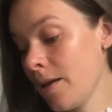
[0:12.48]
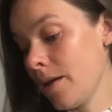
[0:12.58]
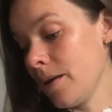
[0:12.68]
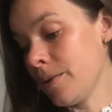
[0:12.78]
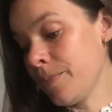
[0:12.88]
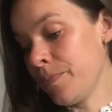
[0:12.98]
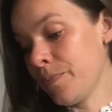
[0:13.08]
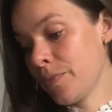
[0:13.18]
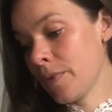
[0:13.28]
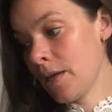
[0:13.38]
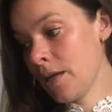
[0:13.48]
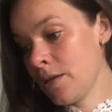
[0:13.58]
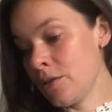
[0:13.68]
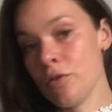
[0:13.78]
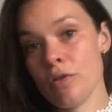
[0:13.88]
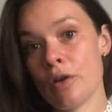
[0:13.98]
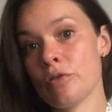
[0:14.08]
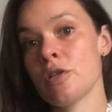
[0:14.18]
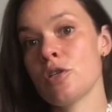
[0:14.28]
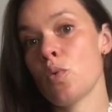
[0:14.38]
In
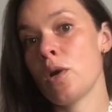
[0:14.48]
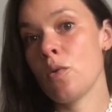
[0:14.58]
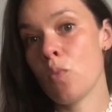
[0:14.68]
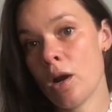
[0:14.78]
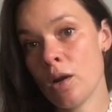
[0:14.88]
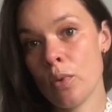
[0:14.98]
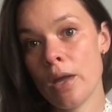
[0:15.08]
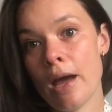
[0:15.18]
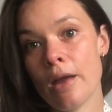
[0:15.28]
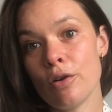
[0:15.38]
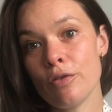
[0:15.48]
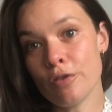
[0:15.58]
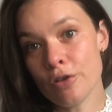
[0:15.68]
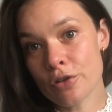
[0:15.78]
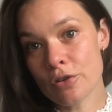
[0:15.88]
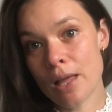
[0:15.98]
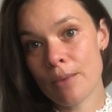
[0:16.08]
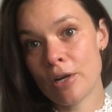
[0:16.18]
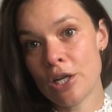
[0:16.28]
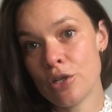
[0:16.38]
2021, we had our first
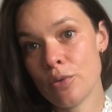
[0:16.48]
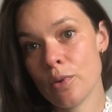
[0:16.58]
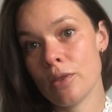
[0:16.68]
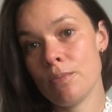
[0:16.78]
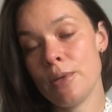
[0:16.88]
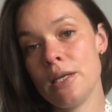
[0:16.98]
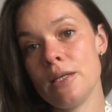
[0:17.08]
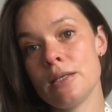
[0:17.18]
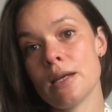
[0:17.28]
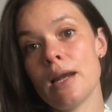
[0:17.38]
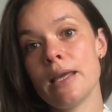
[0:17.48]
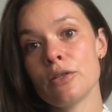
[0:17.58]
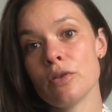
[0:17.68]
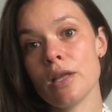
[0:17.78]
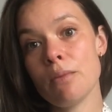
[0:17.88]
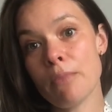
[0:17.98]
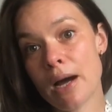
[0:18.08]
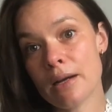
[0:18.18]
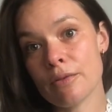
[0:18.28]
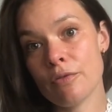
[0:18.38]
collaboration with the piece Aliento del
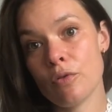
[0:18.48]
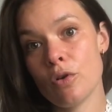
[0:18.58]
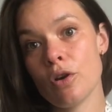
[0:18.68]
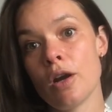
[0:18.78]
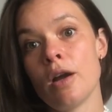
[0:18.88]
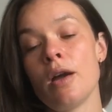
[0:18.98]
Mar for